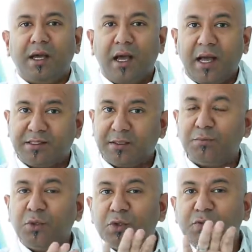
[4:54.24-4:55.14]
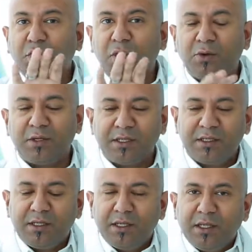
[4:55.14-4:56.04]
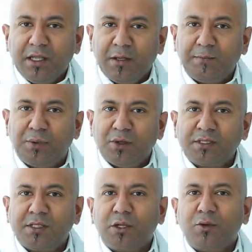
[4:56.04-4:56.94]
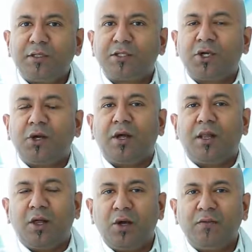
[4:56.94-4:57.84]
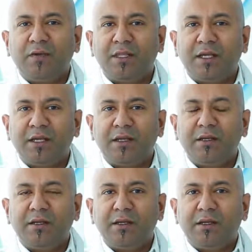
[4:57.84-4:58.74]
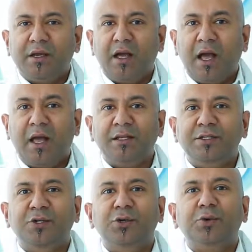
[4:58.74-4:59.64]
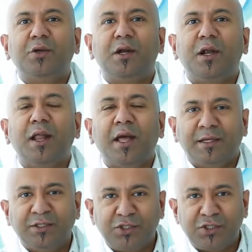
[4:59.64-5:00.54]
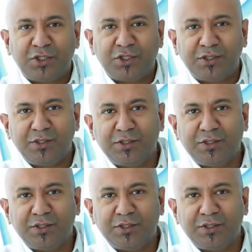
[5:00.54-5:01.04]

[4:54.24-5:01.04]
As it moves forward, it pulls the lower jaw along with it, and you clench.